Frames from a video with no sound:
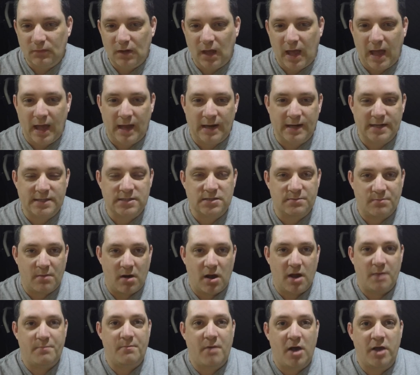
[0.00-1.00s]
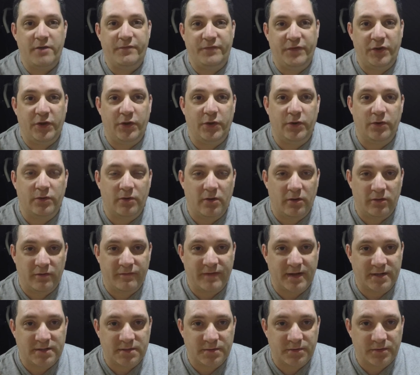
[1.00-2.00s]
And this is my view on the
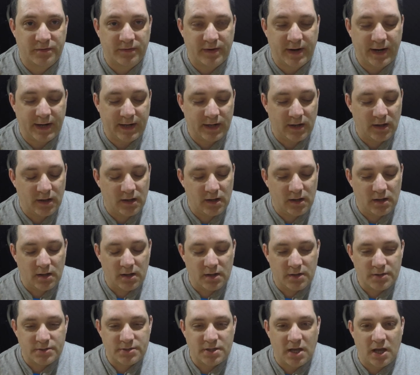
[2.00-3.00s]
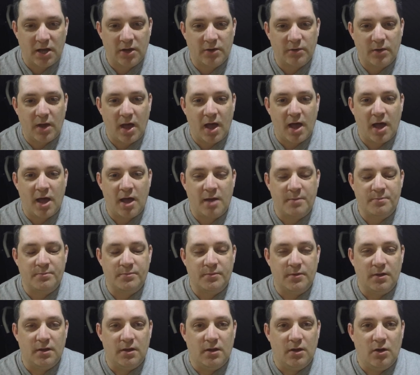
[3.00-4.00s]
Phantom 3. So
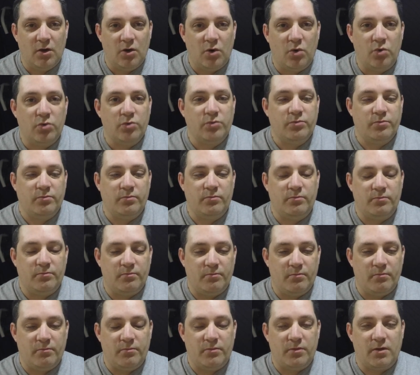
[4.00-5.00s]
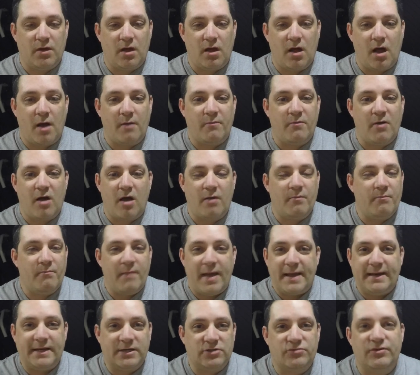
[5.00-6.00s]
I'll
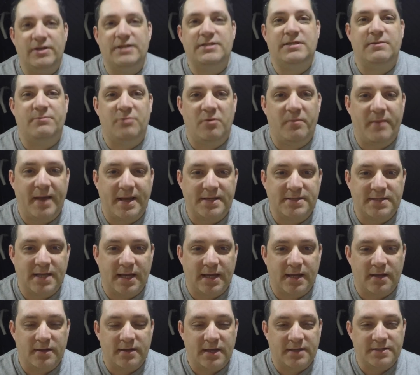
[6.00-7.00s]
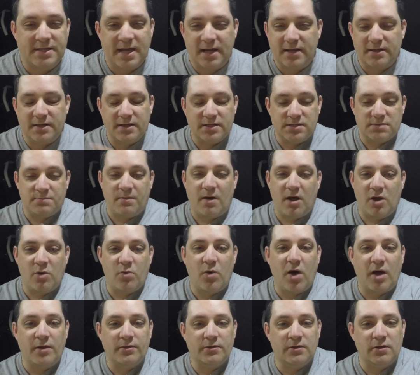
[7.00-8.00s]
make this really simple and basic. They've taken the Inspire
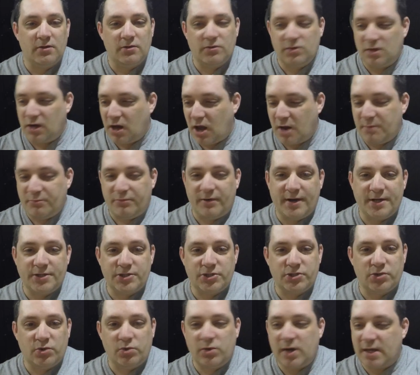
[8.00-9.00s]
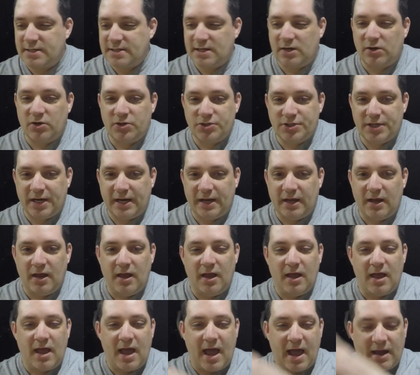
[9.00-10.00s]
1, the light bridge, all that technology,
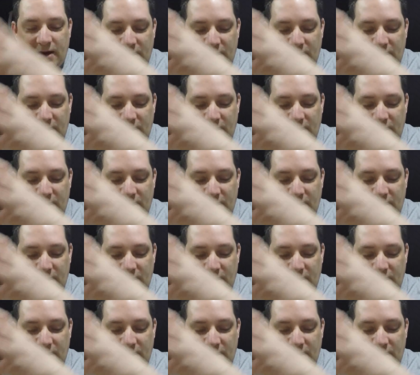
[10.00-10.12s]
and